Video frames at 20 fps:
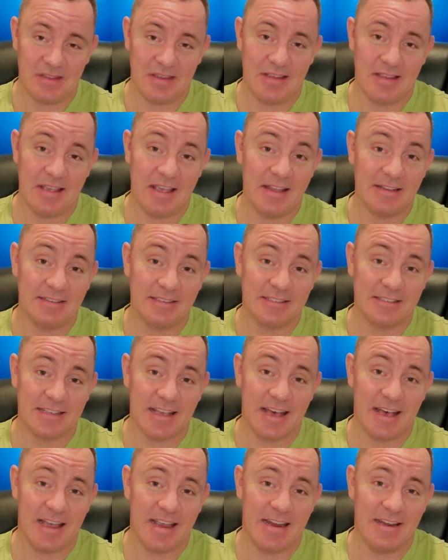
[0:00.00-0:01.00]
the
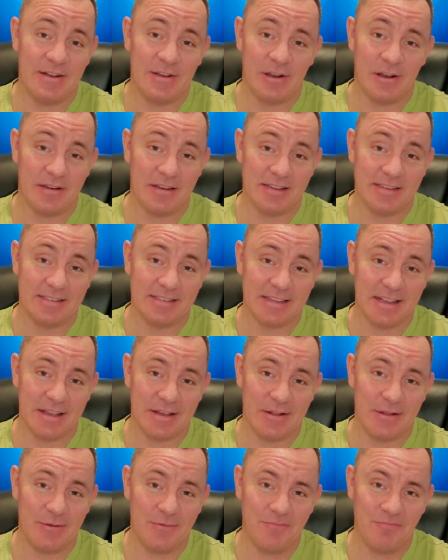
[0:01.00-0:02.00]
inside on
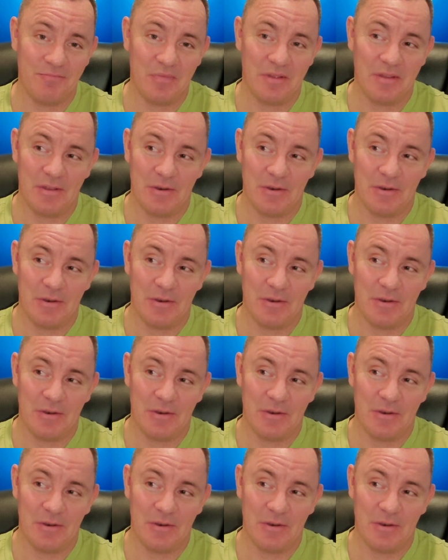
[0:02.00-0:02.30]
Intel